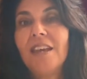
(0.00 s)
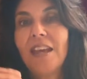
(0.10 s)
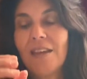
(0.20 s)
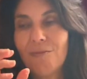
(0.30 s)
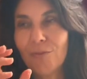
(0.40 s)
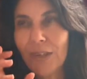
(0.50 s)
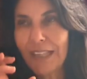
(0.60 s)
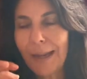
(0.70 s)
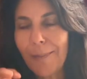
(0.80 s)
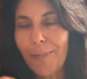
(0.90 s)
and
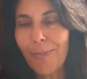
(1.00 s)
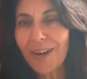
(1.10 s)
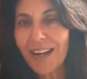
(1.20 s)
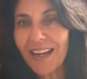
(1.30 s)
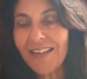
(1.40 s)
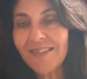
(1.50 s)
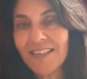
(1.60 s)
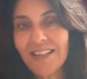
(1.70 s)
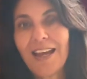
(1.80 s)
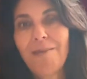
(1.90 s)
really
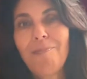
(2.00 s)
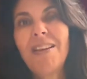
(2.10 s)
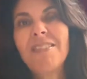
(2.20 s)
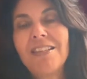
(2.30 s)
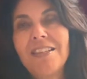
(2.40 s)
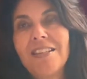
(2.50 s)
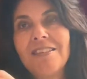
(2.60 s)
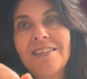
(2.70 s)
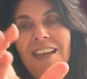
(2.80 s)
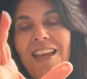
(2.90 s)
embracing that
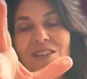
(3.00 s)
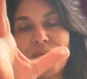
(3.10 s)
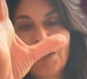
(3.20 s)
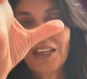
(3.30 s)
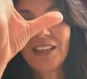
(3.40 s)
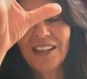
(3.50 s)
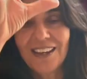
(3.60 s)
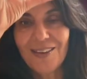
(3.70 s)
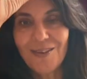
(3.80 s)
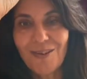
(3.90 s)
messiness as we
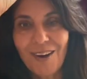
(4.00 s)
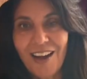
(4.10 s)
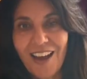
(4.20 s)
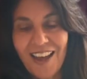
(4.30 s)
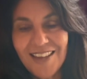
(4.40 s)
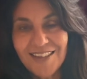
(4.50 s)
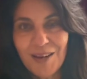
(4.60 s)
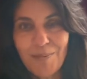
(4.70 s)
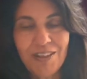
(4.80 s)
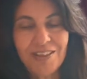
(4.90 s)
rise
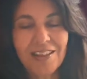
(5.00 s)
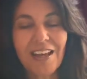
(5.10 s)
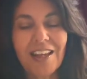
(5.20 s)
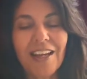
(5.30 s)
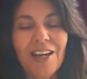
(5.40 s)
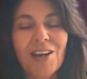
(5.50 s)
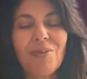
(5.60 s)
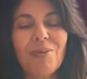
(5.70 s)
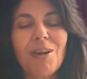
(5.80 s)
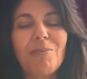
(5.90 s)
up into that
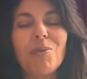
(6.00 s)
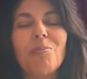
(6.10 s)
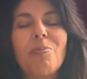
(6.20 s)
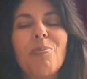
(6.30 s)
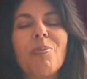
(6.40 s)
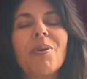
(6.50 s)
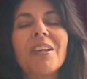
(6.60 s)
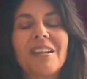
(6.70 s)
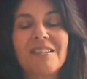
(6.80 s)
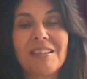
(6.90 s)
incredible
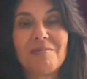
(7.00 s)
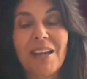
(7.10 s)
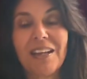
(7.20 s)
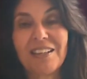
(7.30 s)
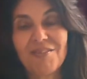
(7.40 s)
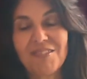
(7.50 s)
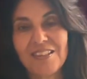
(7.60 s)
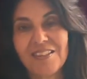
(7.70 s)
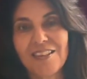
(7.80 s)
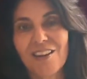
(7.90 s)
brilliance and magnificence and